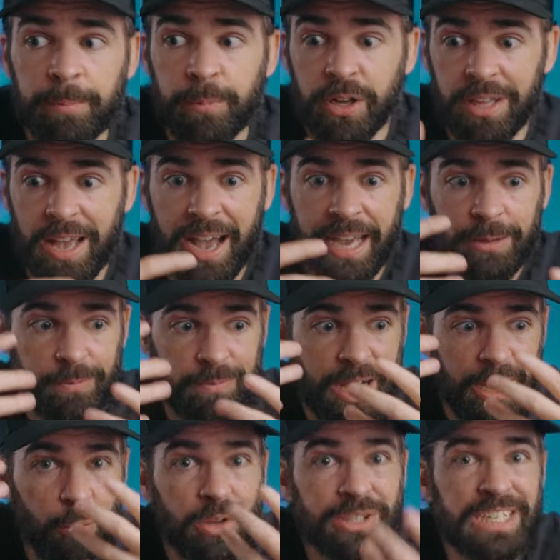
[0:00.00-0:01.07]
but I,
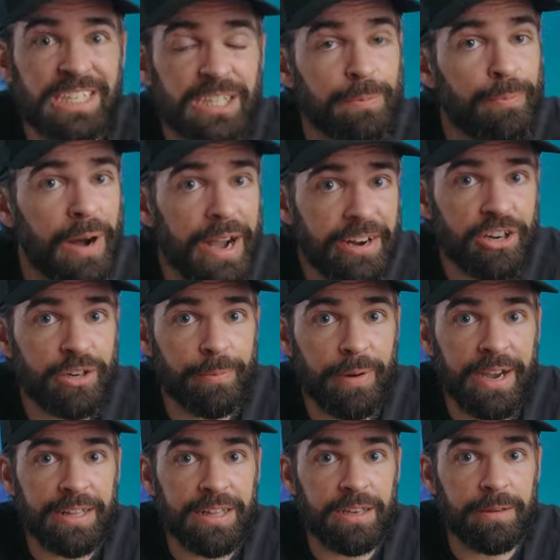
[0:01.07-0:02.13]
I was inspired
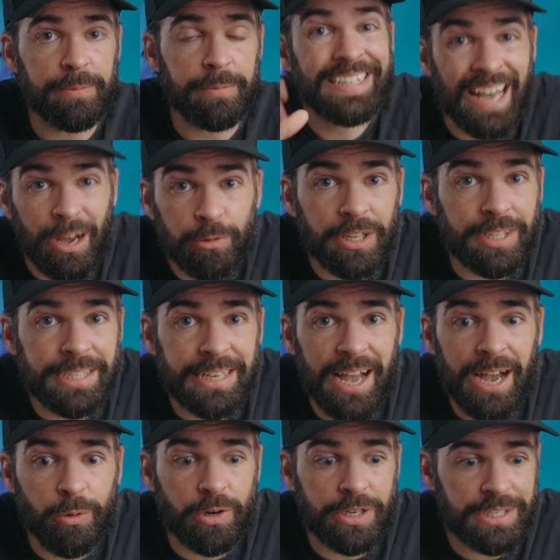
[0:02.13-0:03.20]
by them. Countless
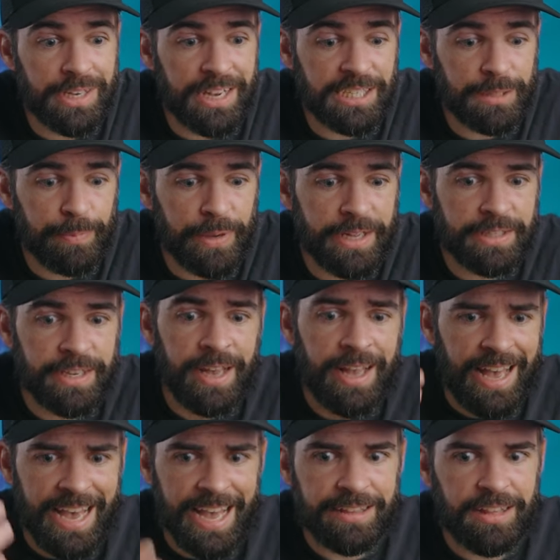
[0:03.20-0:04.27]
hours I spent
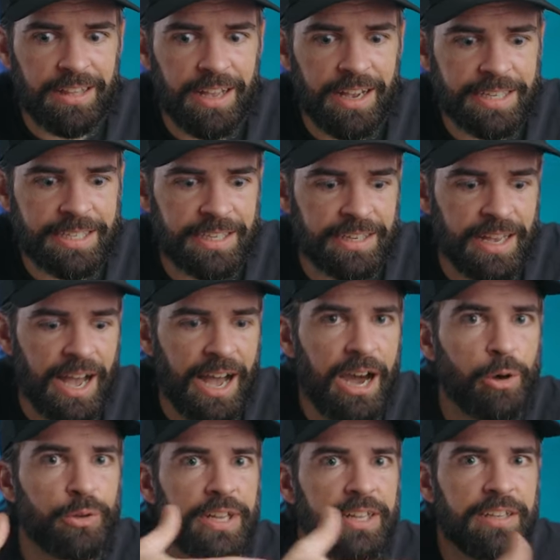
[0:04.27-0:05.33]
analyzing
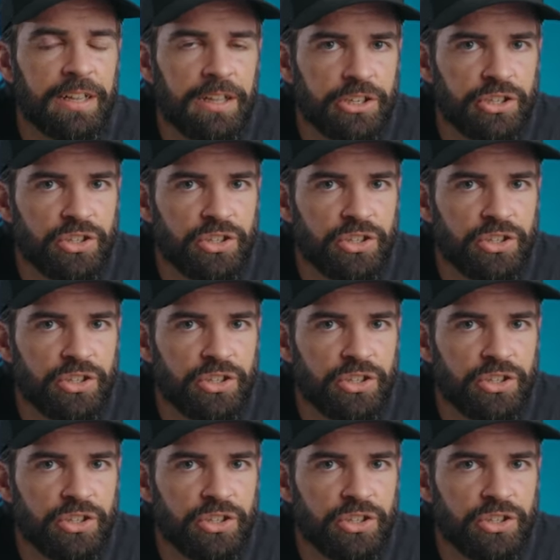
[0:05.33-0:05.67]
how they tell a